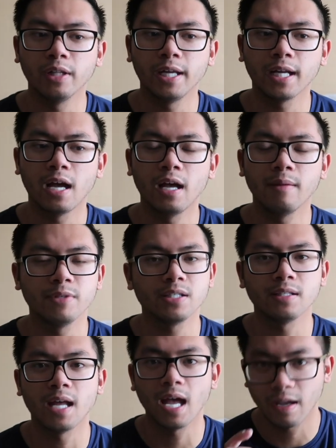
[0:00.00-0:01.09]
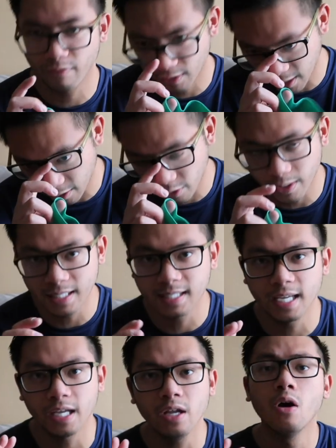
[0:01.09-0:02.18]
or like I'm just not having like a great
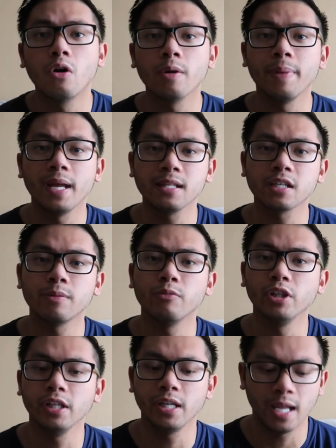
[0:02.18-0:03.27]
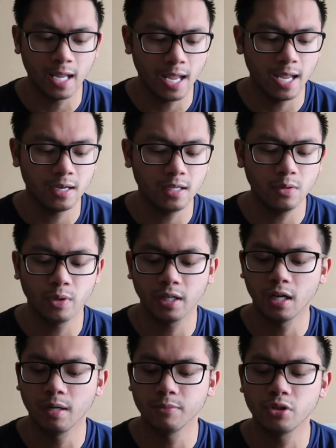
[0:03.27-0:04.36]
day. Or bands come really handy when it
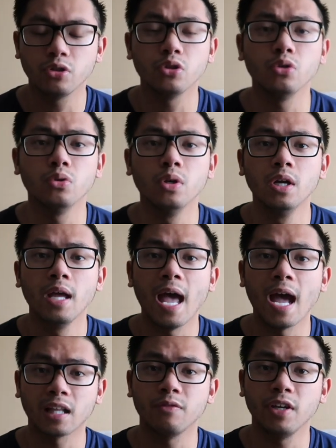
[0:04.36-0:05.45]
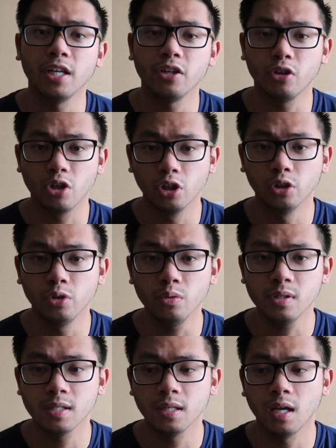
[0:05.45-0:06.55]
comes to activating your
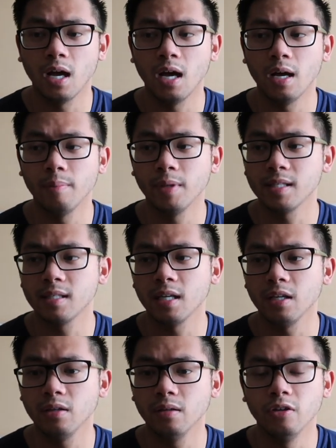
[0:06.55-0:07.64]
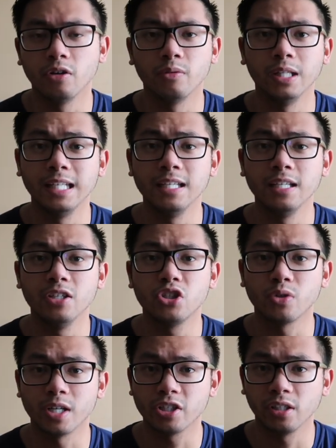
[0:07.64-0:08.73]
glutes. Let's say you don't really
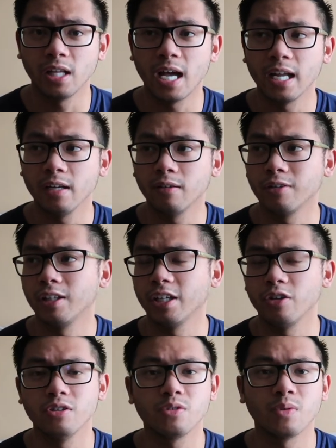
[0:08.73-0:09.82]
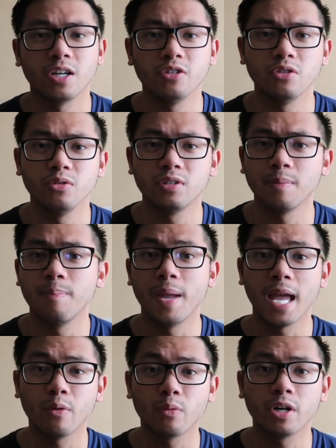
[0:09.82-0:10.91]
stretch a lot or like you just wanna do some
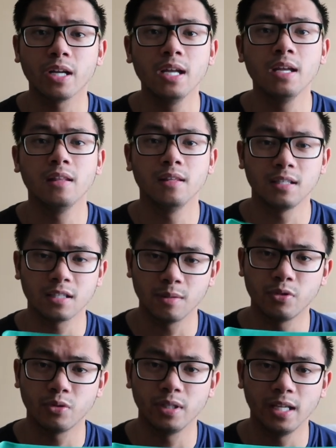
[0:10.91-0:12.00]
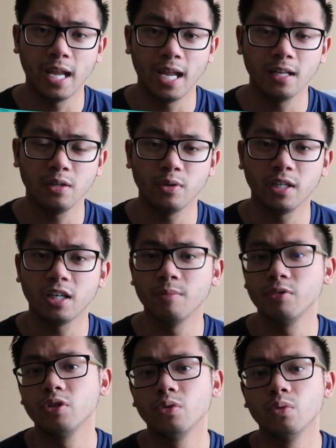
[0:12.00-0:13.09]
band work. This comes really handy when it
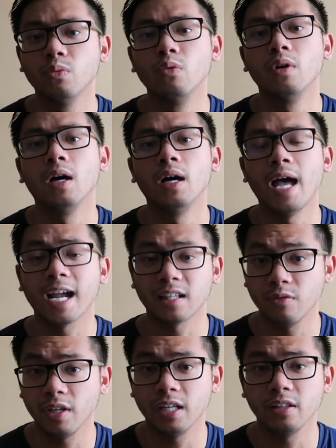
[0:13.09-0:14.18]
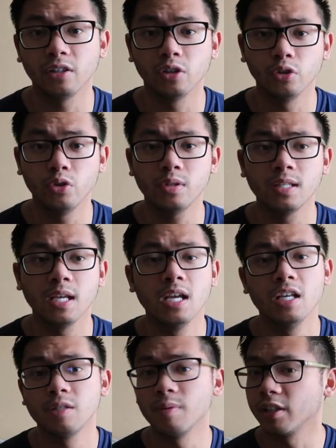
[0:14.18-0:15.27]
comes to activating the glutes,
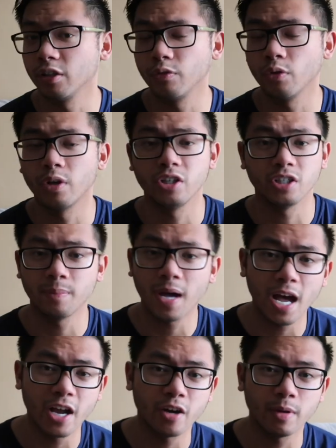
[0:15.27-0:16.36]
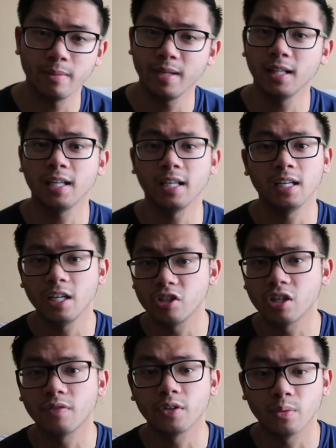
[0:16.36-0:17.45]
especially if you wanna jump higher, maybe get like an
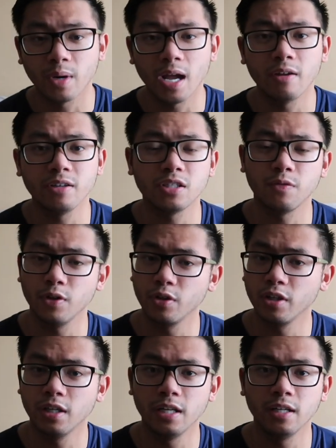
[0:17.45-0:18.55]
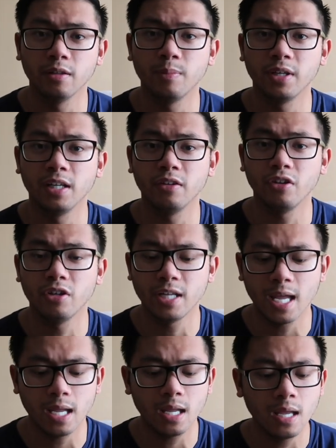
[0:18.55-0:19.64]
inch off the ground just to feel good in the beginning of your
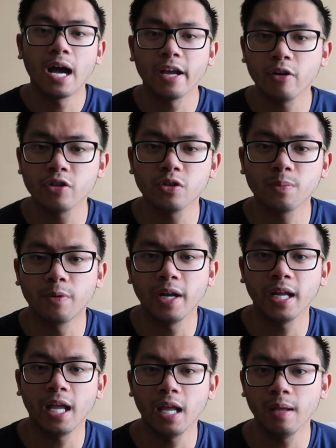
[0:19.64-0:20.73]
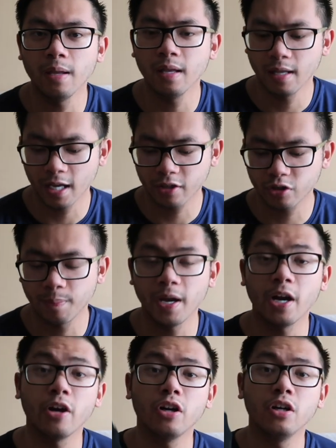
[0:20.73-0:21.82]
day. I also bring an extra
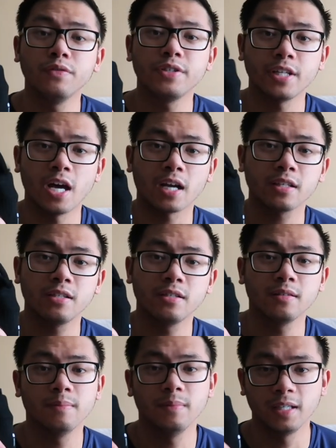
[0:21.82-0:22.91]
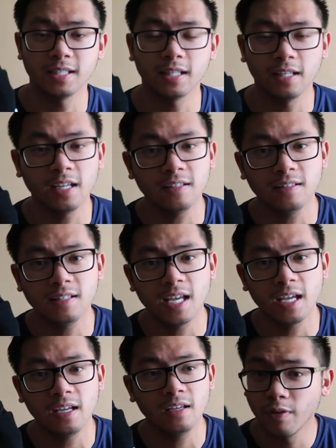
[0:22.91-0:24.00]
pair of socks. because at the end of the
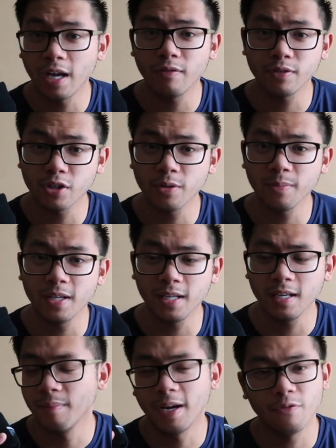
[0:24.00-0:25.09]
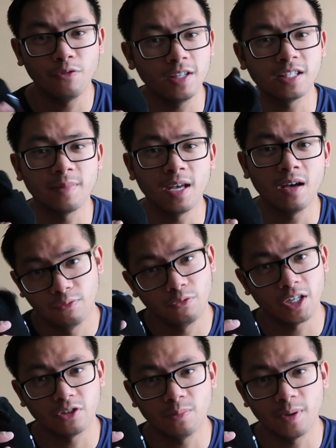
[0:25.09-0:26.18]
day, if I have a tournament, my feet smell,
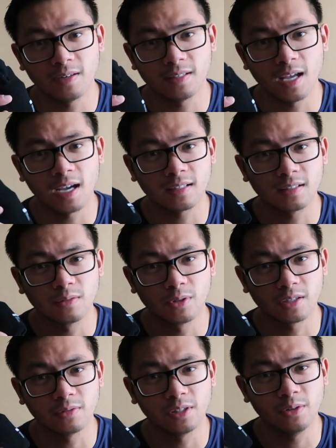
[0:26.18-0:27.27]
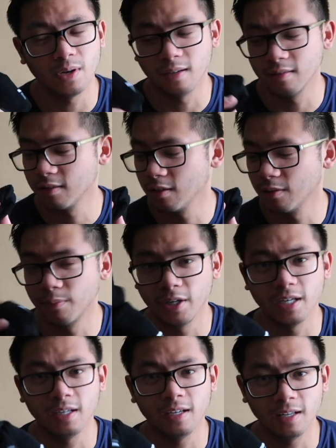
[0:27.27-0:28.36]
fresh new pair of socks works really well. So
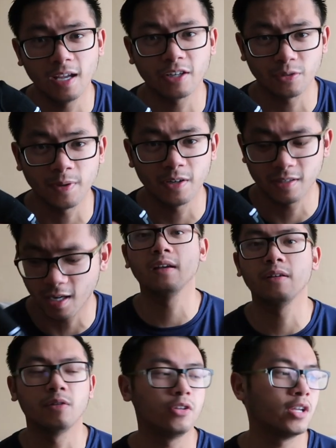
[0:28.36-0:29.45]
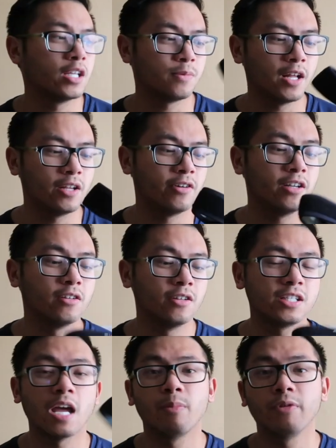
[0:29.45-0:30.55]
bring an extra pair of socks. Anyway, you guys probably already know
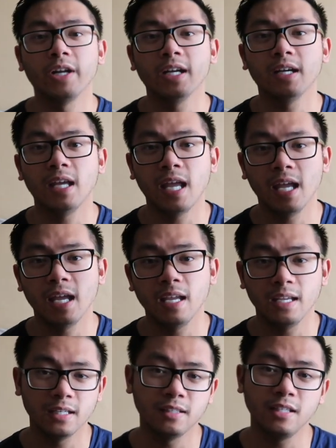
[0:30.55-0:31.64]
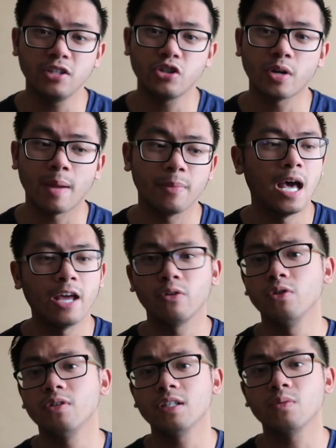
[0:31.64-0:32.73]
this, I bring a knee strap. I
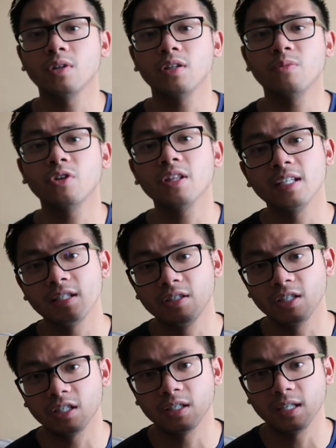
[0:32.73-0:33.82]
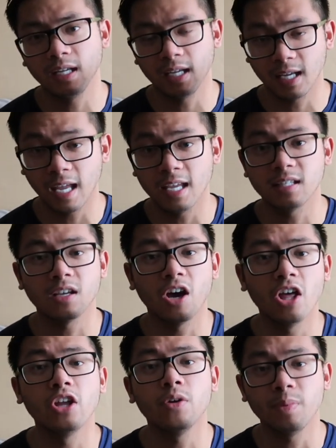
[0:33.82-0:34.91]
don't use this one anymore. This is just in case
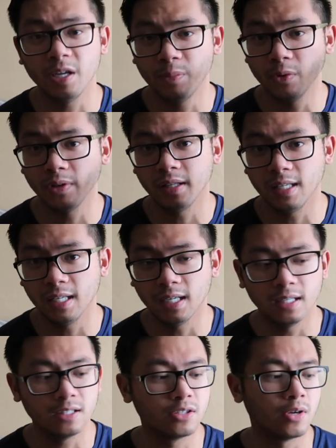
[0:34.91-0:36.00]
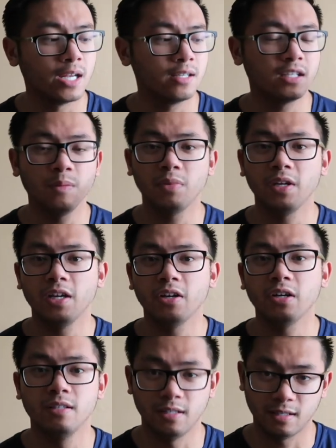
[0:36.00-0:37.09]
other people need it. So I just keep it
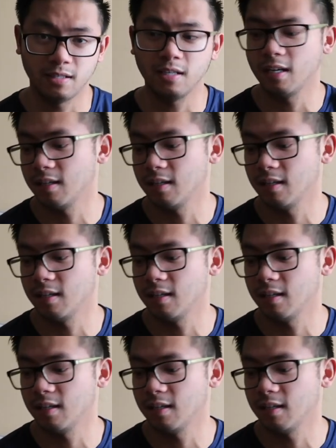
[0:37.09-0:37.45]
here just in